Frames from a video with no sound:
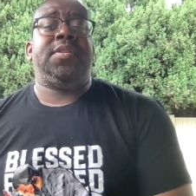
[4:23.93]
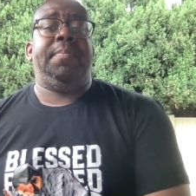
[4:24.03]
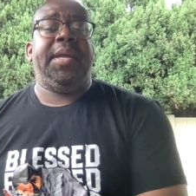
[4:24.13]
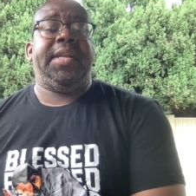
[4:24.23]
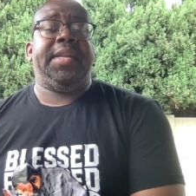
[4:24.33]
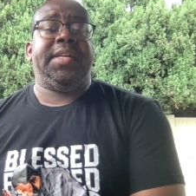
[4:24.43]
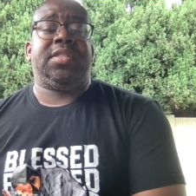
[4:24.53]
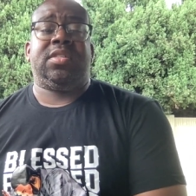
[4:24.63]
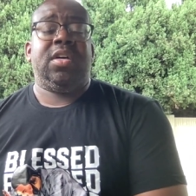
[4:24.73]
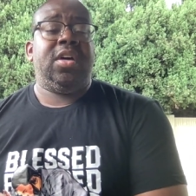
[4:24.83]
to be
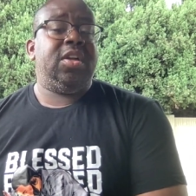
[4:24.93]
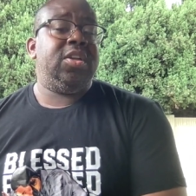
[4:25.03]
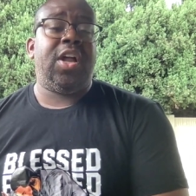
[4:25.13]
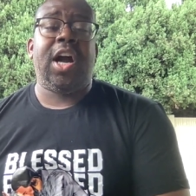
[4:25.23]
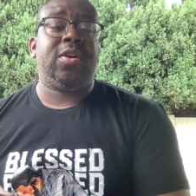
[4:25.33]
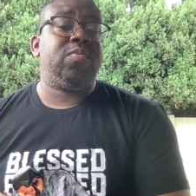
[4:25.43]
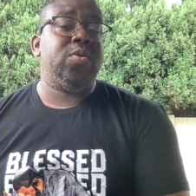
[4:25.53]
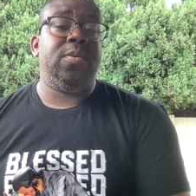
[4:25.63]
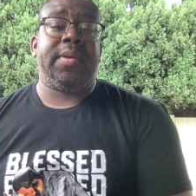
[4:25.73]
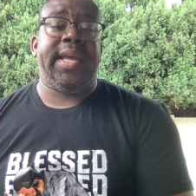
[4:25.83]
this locker
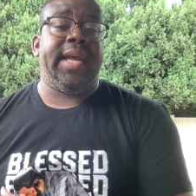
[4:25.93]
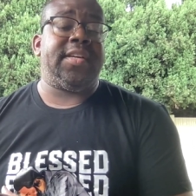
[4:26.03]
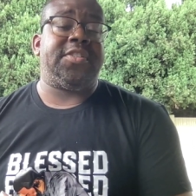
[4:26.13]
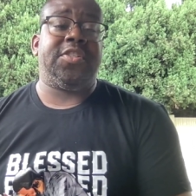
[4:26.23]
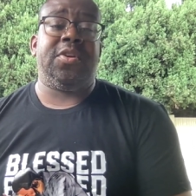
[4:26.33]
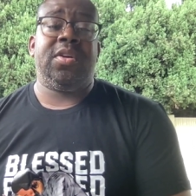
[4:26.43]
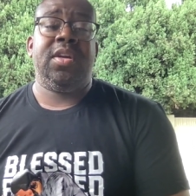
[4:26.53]
room cancer.